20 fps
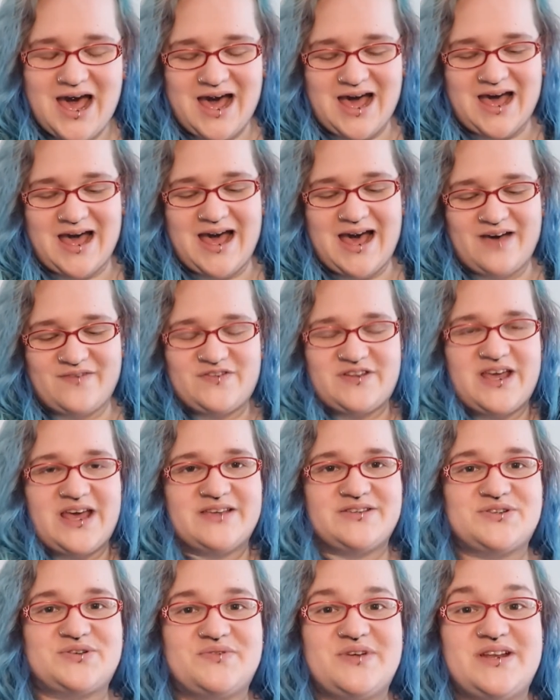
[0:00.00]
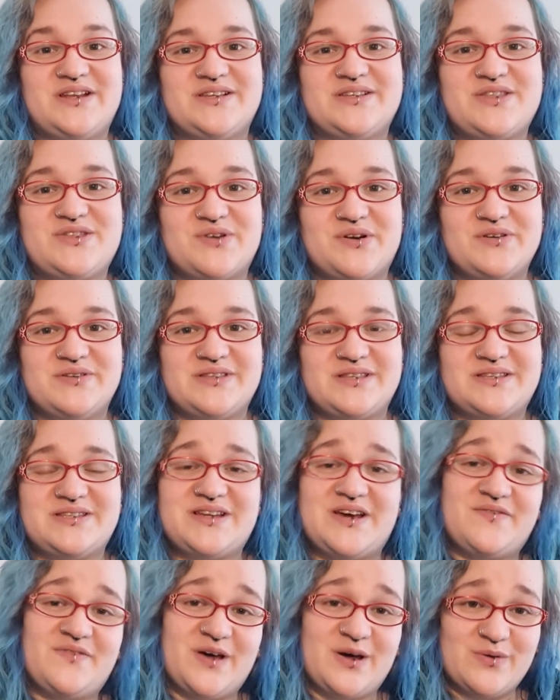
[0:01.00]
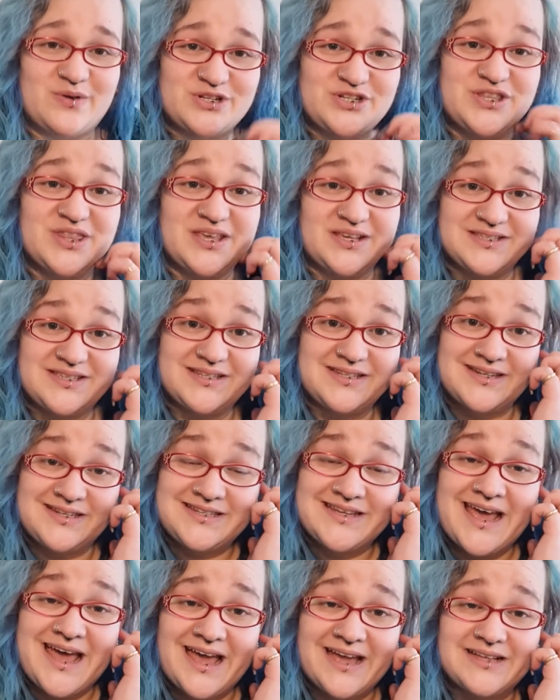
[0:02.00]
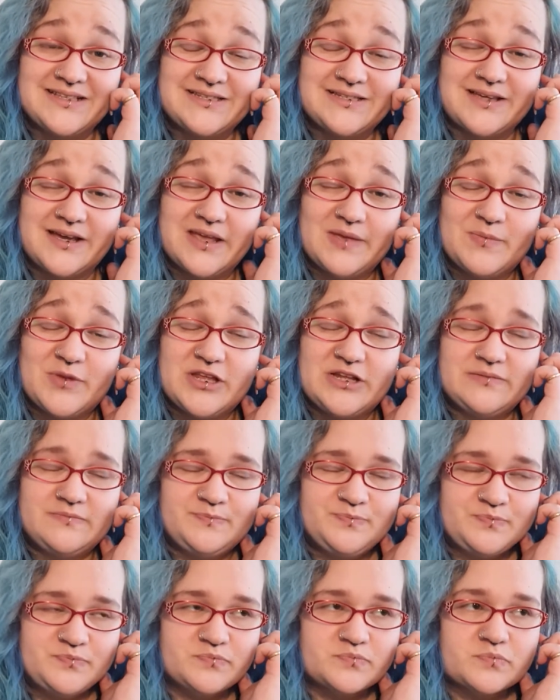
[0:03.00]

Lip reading: After Escarina throws the staff out because she thinks it attacked Simon,